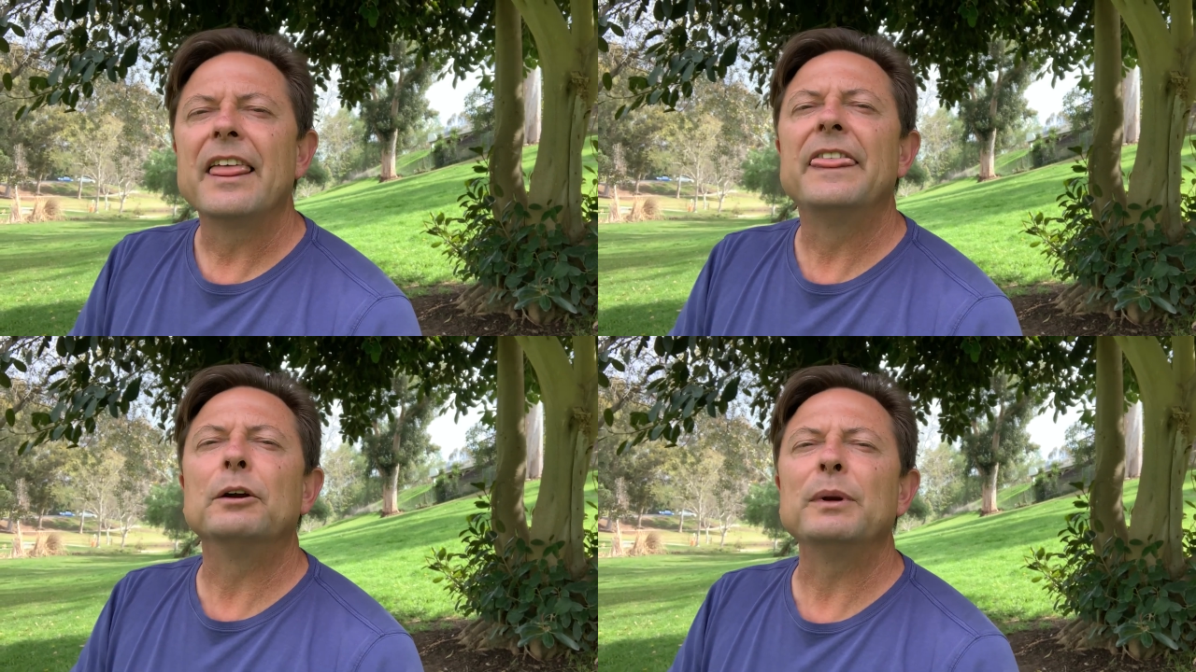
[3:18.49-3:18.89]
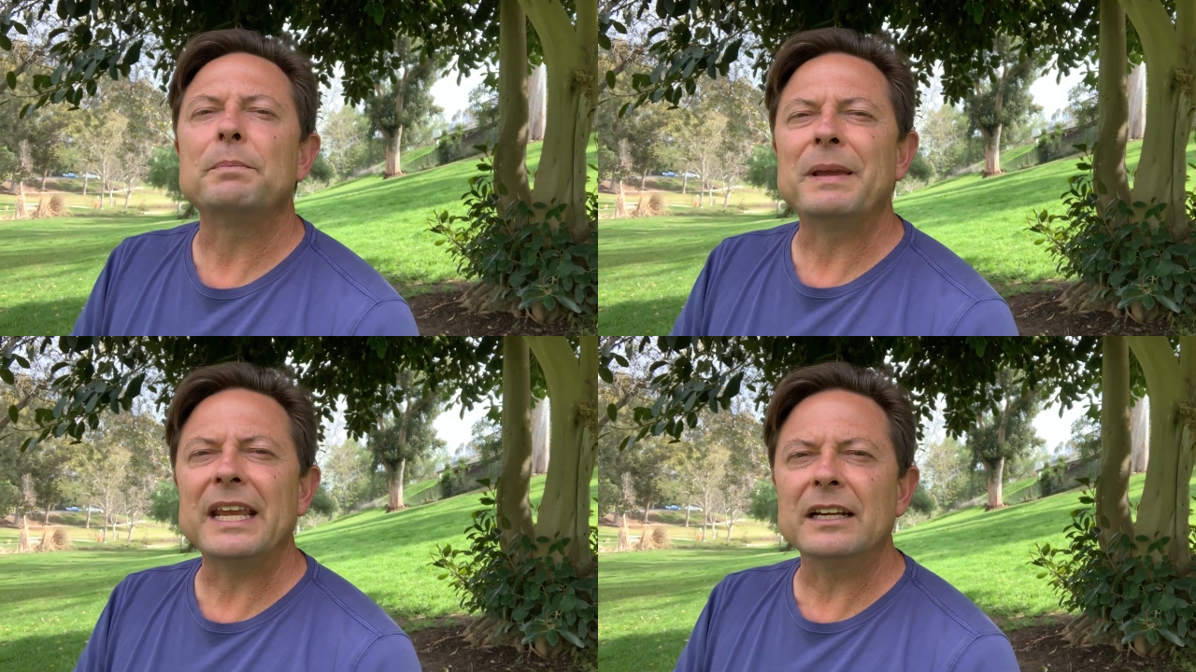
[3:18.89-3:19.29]
They're
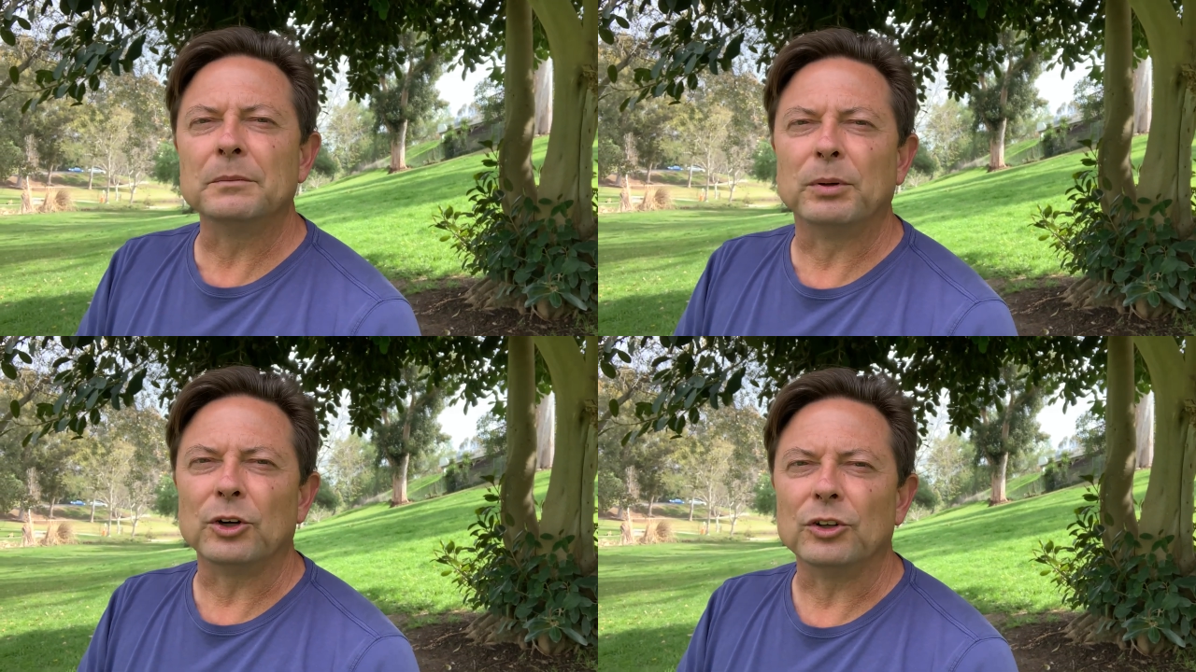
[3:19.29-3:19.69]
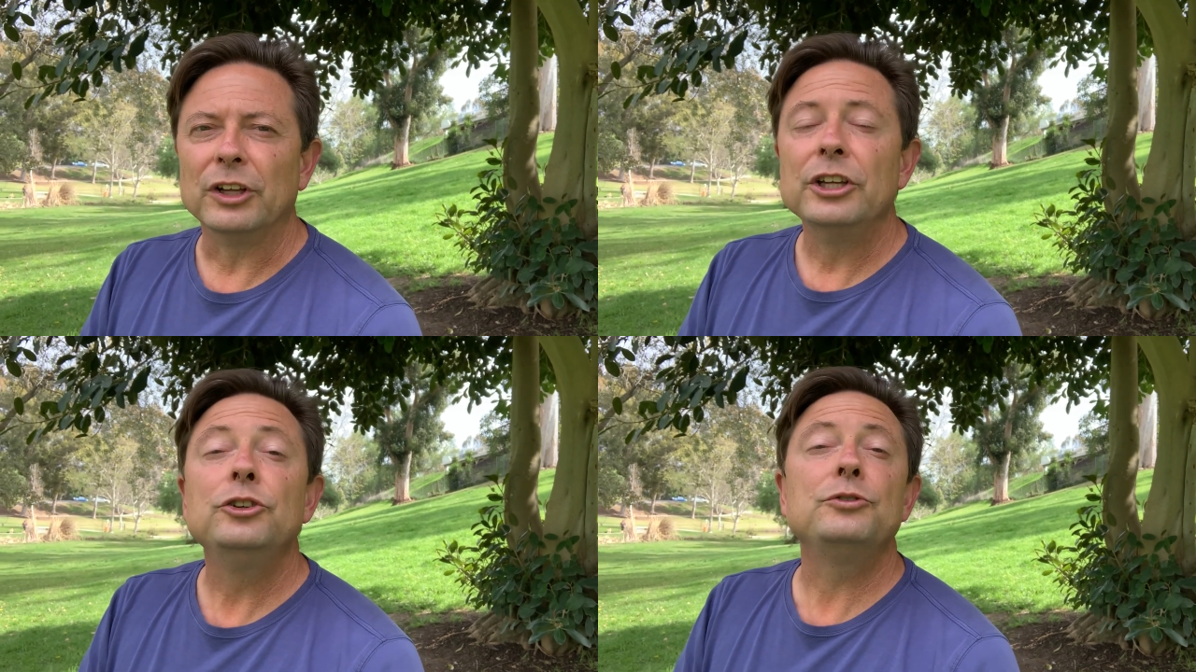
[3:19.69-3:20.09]
repeatable.
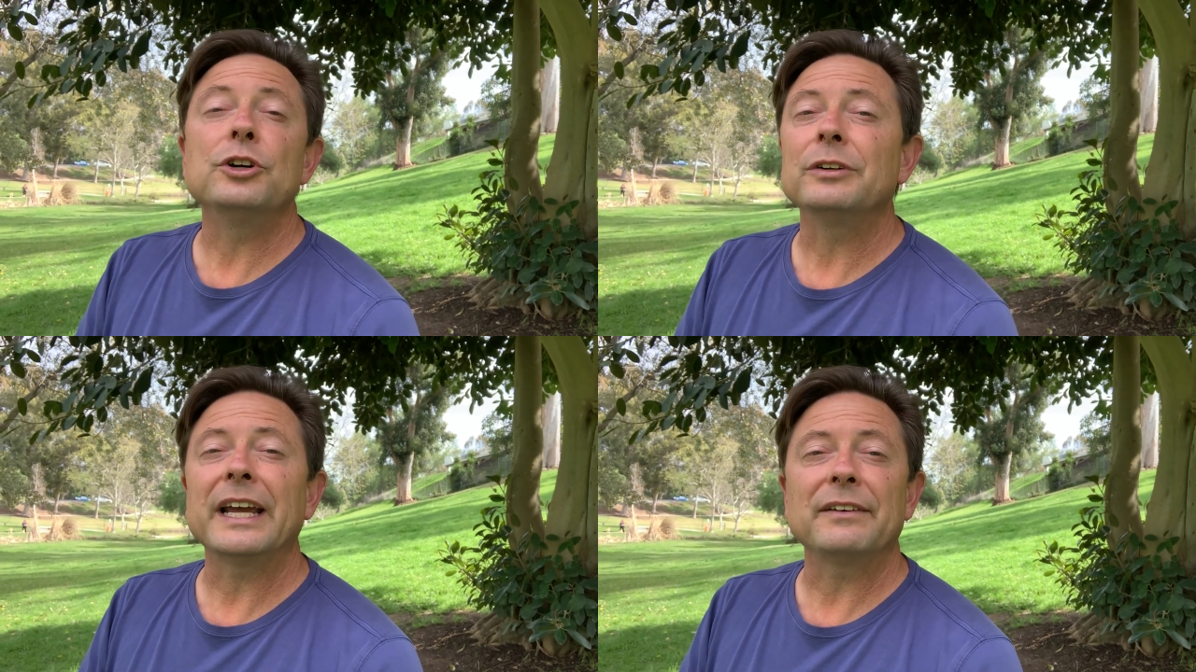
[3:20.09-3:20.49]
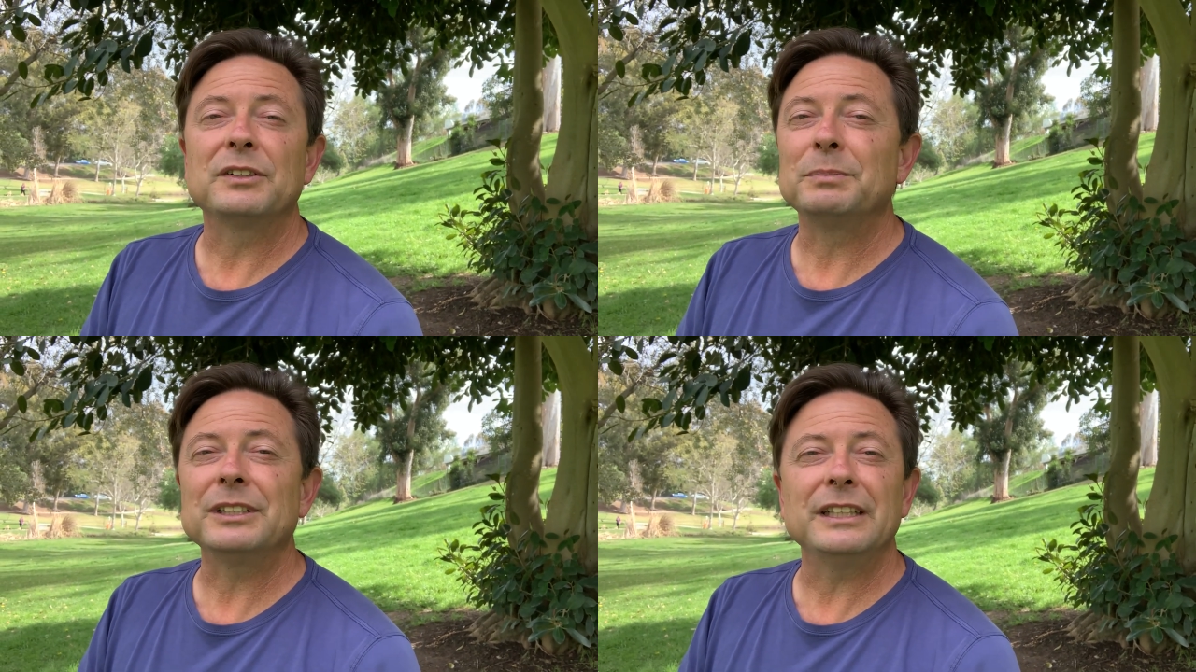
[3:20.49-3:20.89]
You don't have
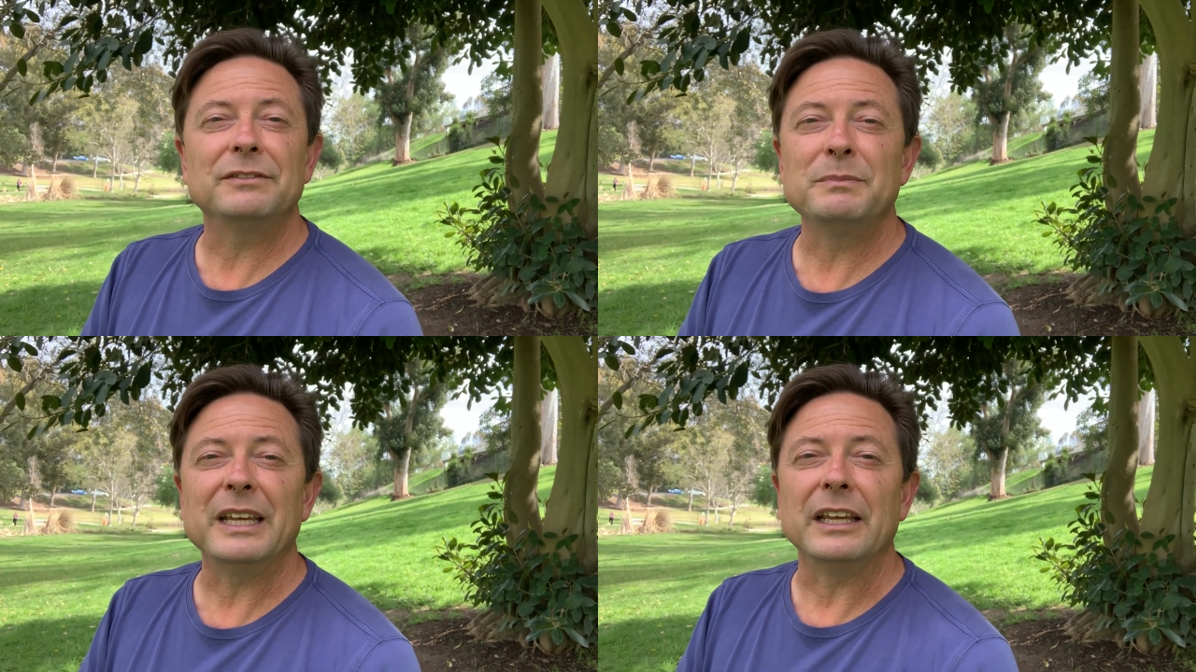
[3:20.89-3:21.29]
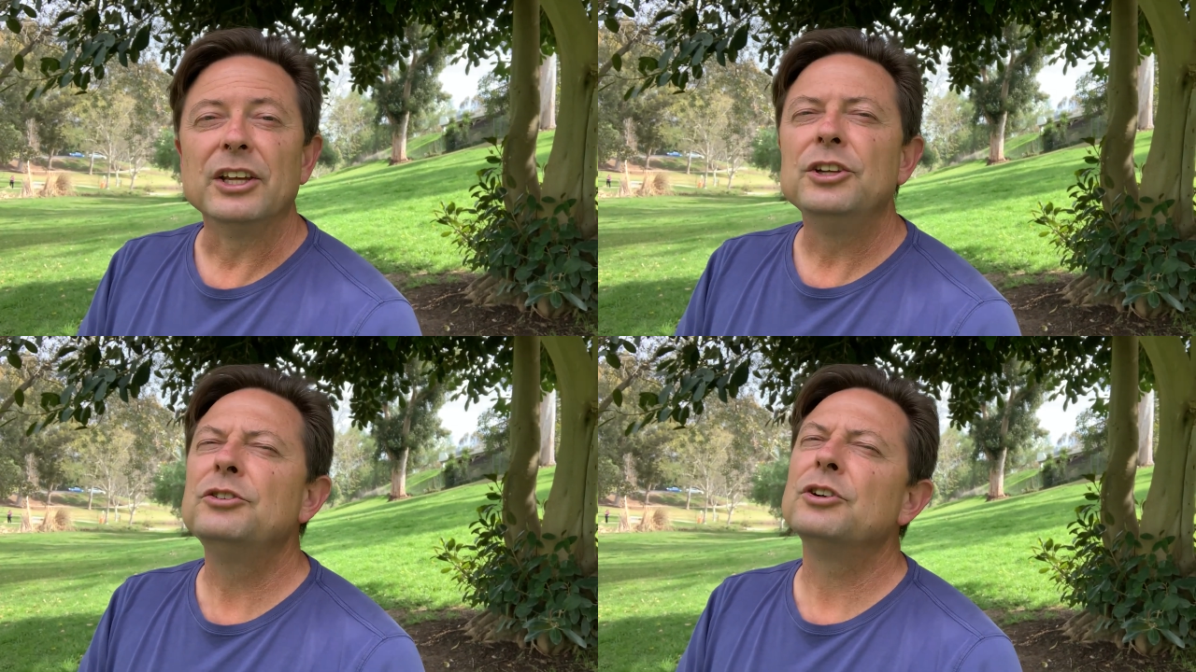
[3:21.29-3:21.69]
to believe me.
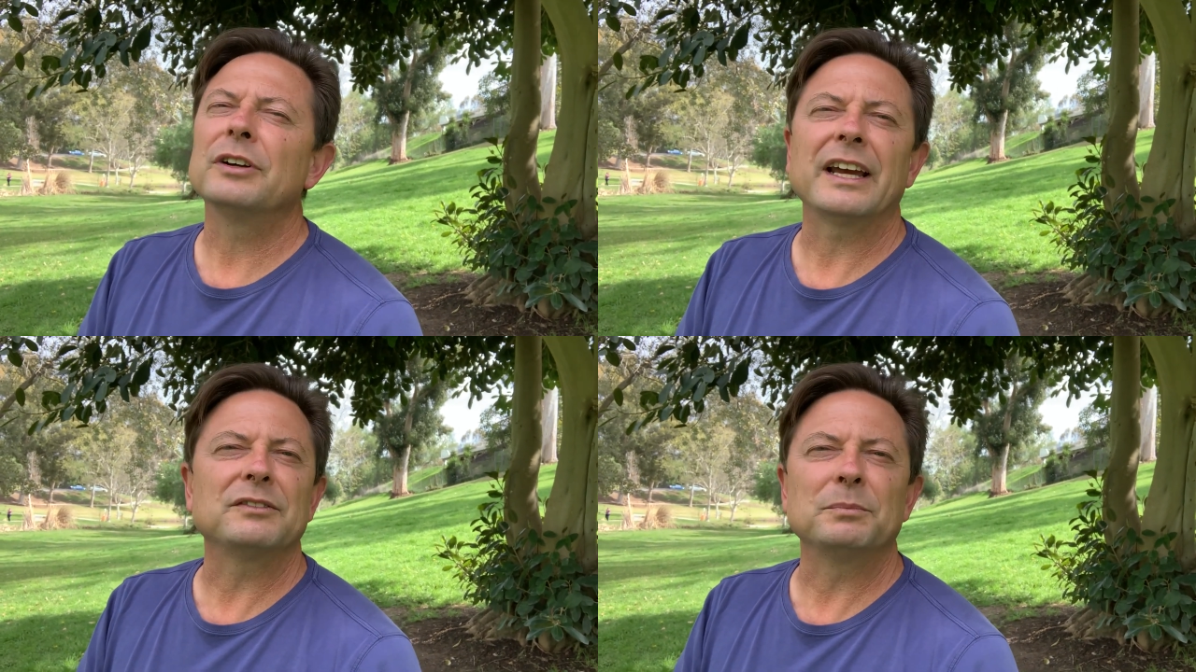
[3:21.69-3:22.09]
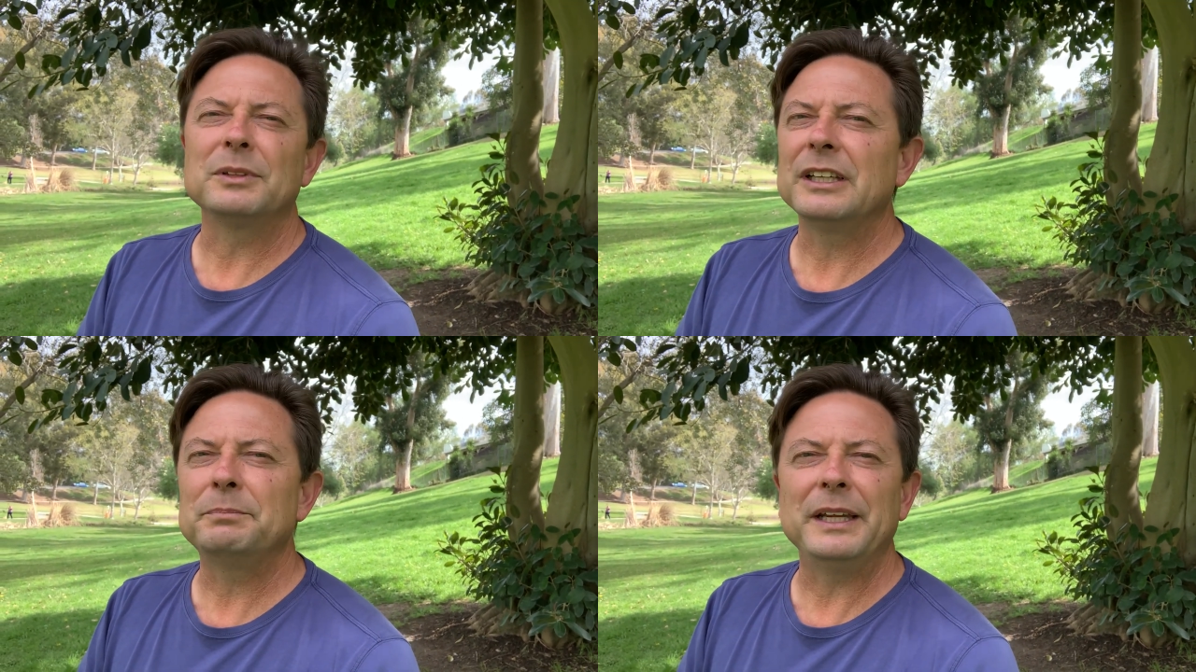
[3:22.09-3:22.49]
You don't have to
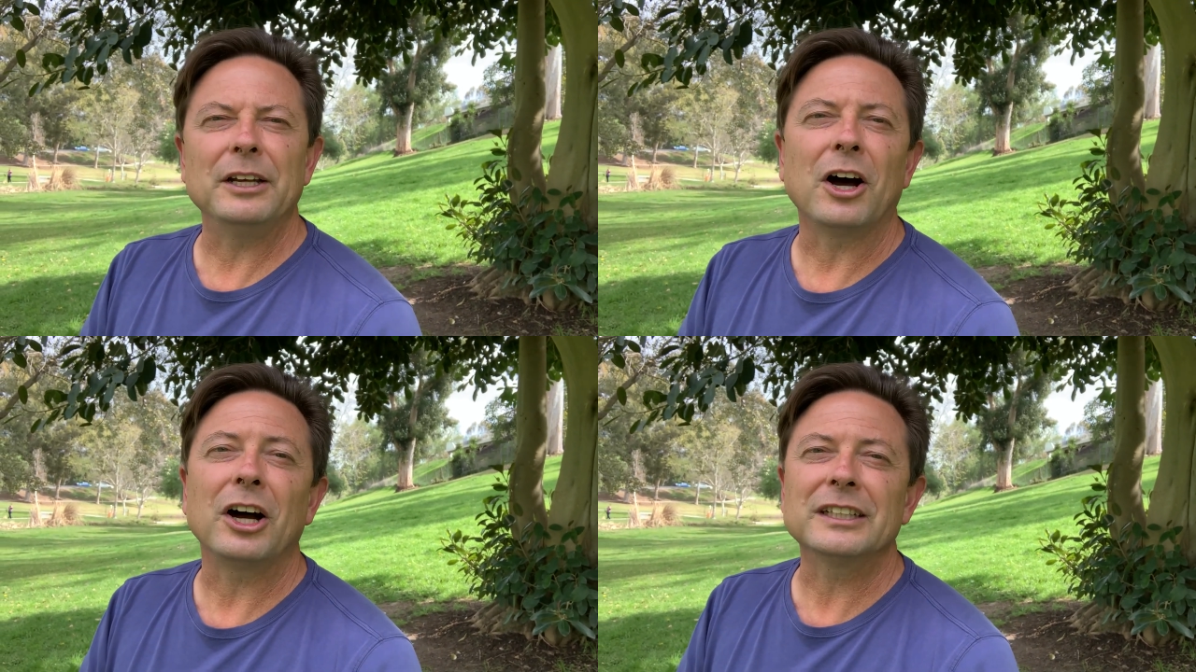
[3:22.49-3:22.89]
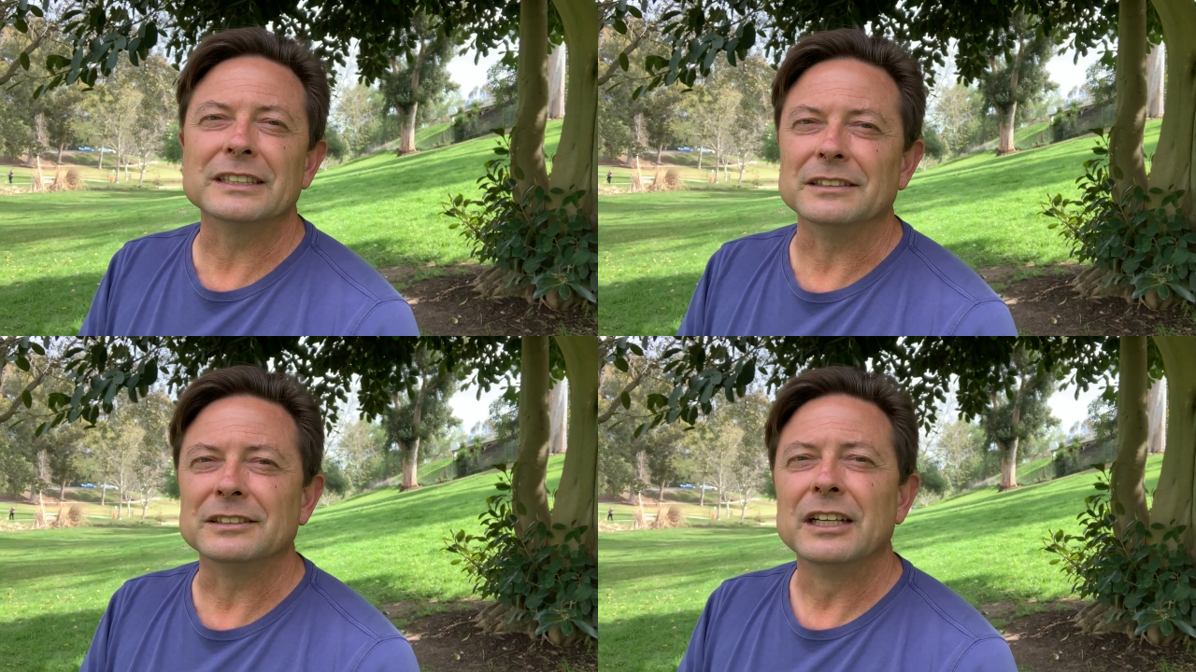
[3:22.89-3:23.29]
believe Pete
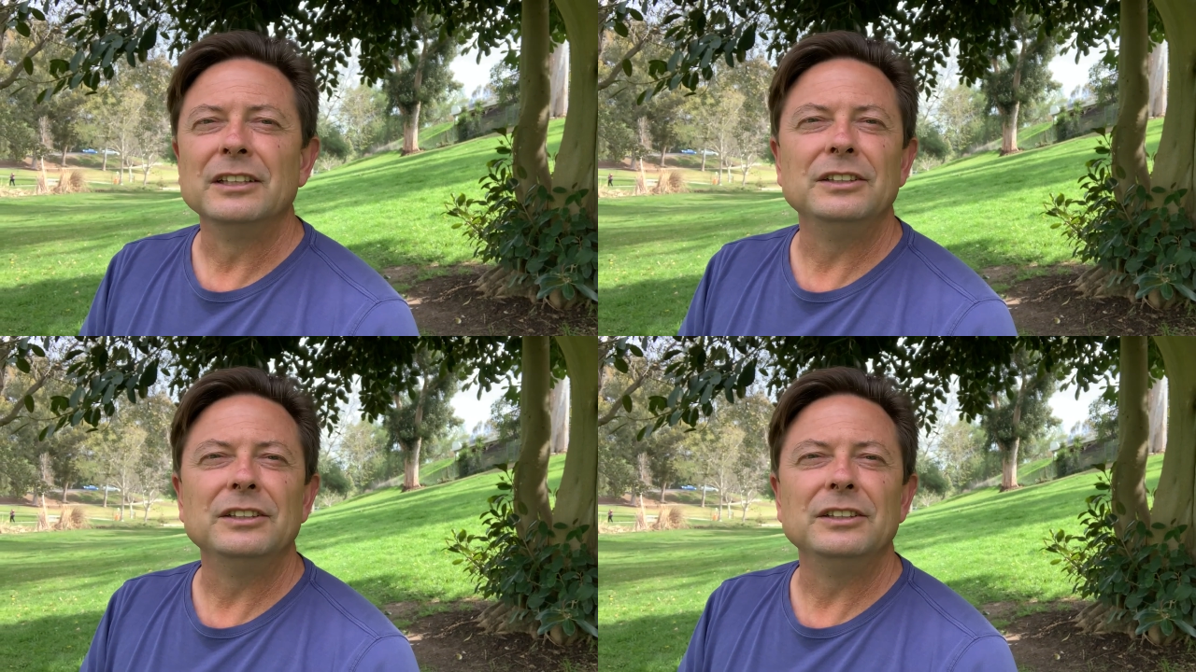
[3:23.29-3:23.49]
Hawkins.